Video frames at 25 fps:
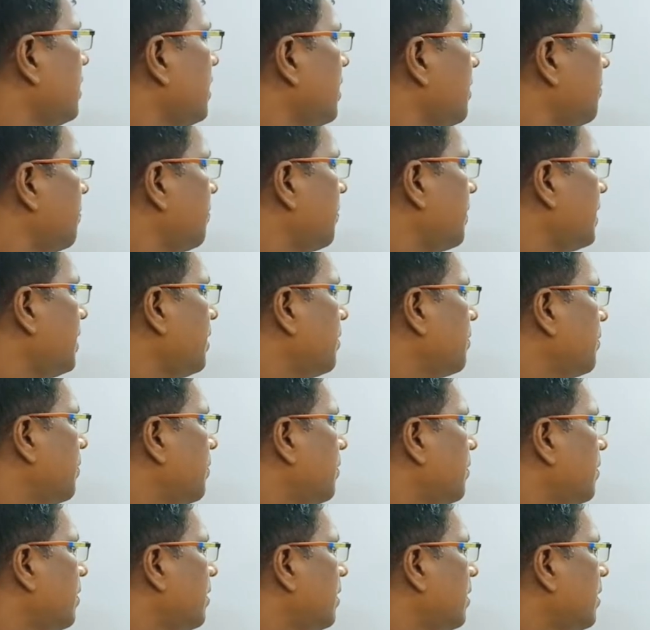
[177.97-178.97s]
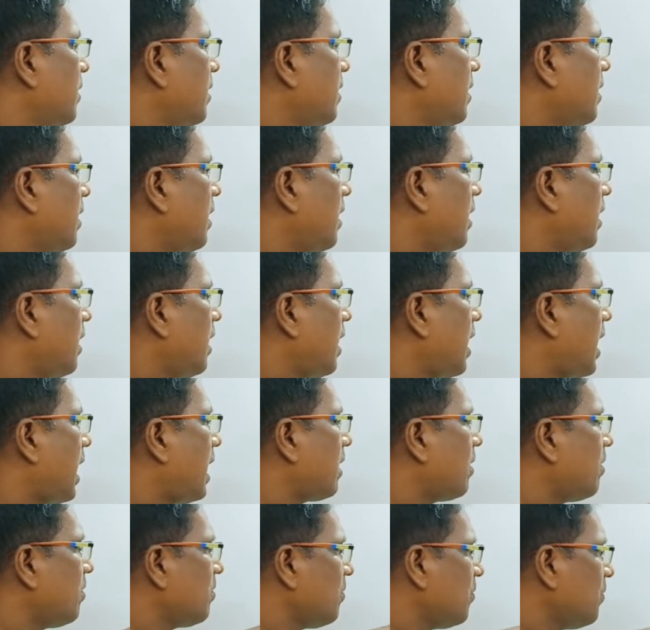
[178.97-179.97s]
embryo,
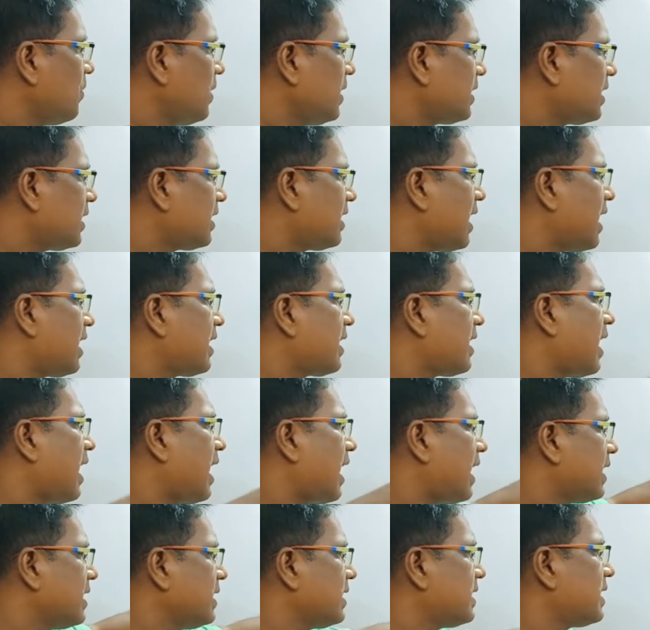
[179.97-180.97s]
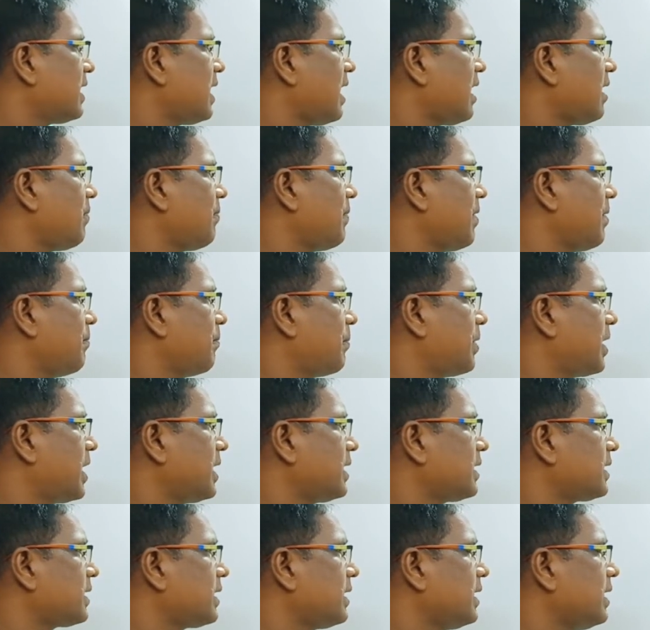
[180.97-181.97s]
along with that additional
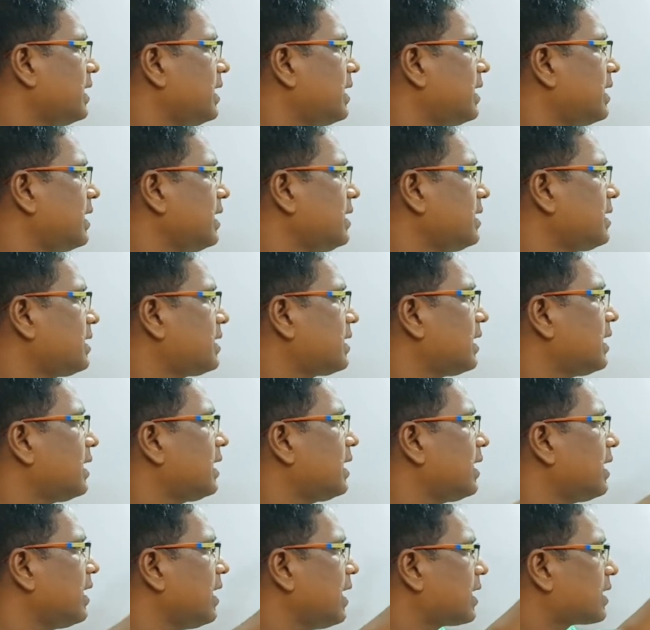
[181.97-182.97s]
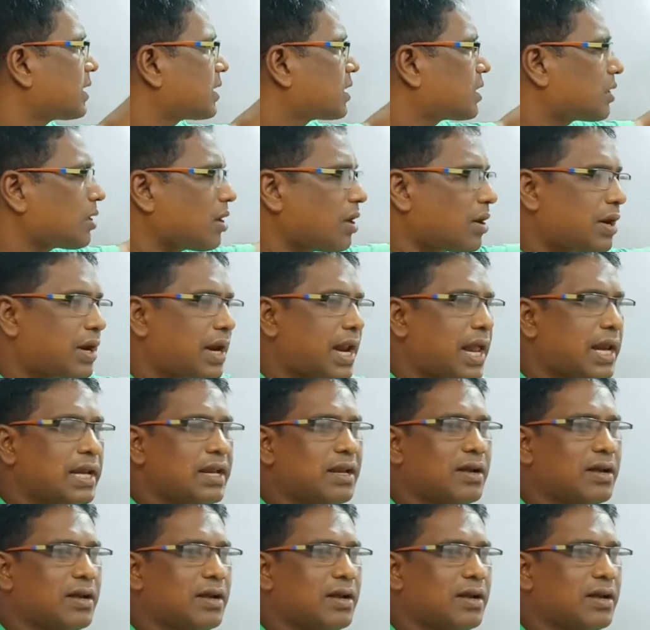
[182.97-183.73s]
membranes, it is externally